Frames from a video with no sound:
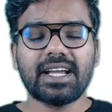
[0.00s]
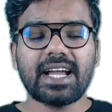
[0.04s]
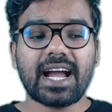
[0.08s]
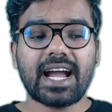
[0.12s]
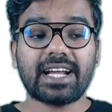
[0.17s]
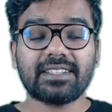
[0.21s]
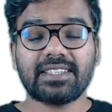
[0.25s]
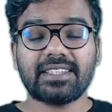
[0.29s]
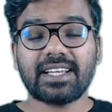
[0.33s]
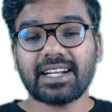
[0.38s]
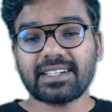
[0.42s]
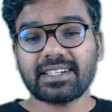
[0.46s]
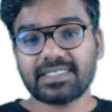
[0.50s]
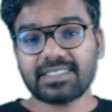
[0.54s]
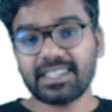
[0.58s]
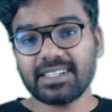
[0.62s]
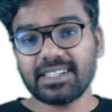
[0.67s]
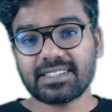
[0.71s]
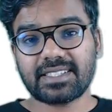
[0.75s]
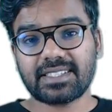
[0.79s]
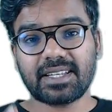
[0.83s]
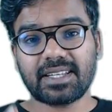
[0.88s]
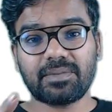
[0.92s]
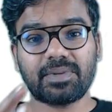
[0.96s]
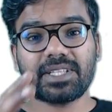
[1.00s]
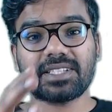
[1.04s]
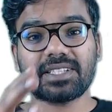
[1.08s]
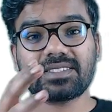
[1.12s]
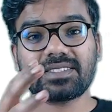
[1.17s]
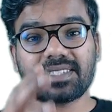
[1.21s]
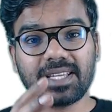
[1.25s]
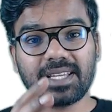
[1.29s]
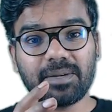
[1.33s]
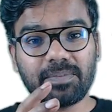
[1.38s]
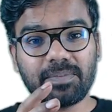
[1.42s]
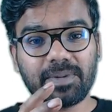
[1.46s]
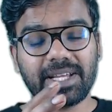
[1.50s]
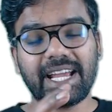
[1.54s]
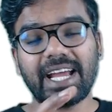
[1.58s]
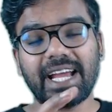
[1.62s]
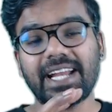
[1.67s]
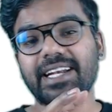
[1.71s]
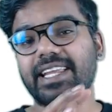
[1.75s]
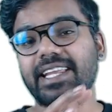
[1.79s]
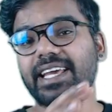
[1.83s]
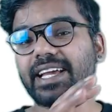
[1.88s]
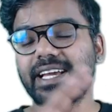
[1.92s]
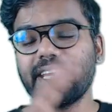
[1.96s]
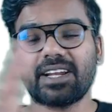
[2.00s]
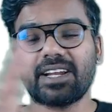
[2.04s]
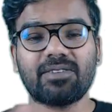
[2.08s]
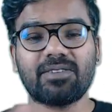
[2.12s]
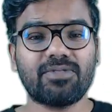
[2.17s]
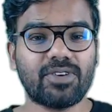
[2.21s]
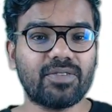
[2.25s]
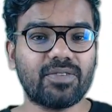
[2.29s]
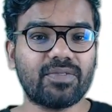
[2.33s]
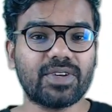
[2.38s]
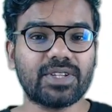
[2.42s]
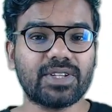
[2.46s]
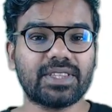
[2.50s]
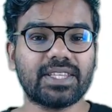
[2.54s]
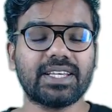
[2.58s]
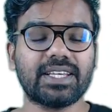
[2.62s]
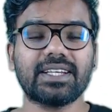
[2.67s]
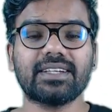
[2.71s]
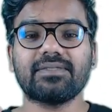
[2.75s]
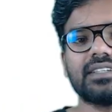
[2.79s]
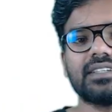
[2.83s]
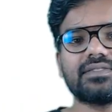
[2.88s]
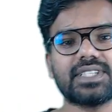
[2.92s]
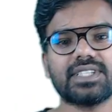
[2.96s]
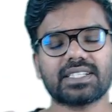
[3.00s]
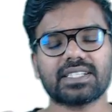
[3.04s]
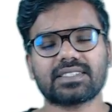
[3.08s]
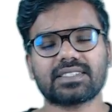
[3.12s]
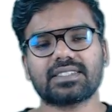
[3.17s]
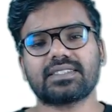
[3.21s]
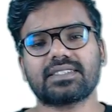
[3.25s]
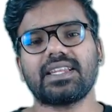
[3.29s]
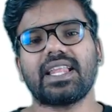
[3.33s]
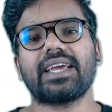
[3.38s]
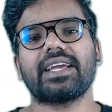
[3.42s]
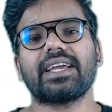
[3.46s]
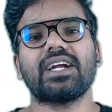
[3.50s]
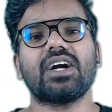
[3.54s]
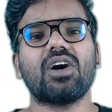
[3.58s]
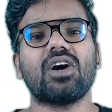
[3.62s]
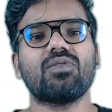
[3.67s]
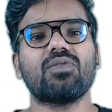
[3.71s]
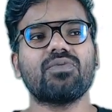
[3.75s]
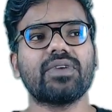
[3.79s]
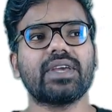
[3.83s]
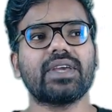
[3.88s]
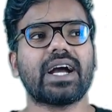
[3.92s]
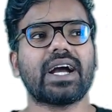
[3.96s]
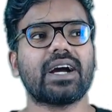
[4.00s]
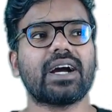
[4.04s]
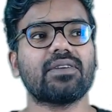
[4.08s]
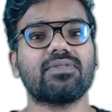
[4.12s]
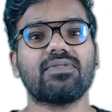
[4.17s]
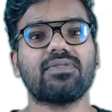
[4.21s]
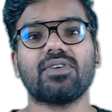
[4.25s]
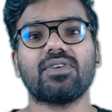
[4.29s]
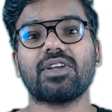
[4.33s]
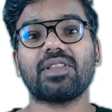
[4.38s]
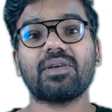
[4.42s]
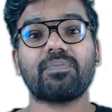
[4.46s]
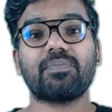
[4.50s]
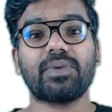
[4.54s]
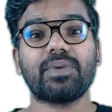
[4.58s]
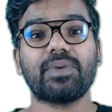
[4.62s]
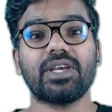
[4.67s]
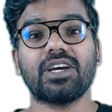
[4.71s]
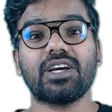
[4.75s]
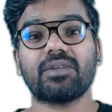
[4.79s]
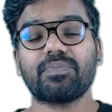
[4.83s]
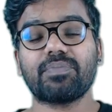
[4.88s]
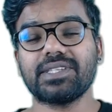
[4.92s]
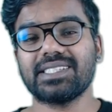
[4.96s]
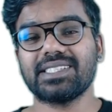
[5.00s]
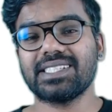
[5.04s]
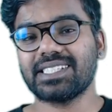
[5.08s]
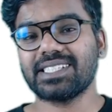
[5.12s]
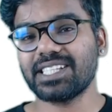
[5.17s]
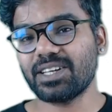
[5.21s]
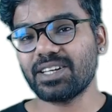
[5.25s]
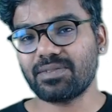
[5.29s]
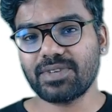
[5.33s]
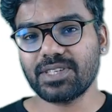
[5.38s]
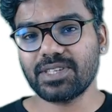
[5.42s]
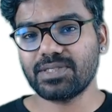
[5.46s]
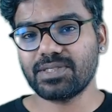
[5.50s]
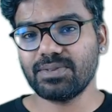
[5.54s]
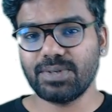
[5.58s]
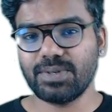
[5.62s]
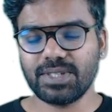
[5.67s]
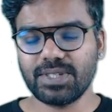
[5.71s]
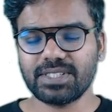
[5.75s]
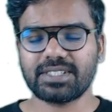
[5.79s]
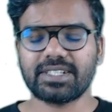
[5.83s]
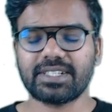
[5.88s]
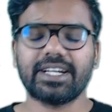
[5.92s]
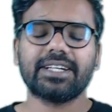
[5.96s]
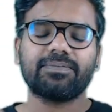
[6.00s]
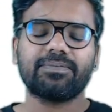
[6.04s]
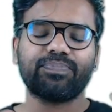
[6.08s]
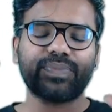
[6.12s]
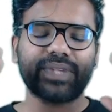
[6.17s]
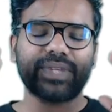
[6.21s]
And that shell script, the script can take care of everything, just like how we had for the PRPC service utils, right?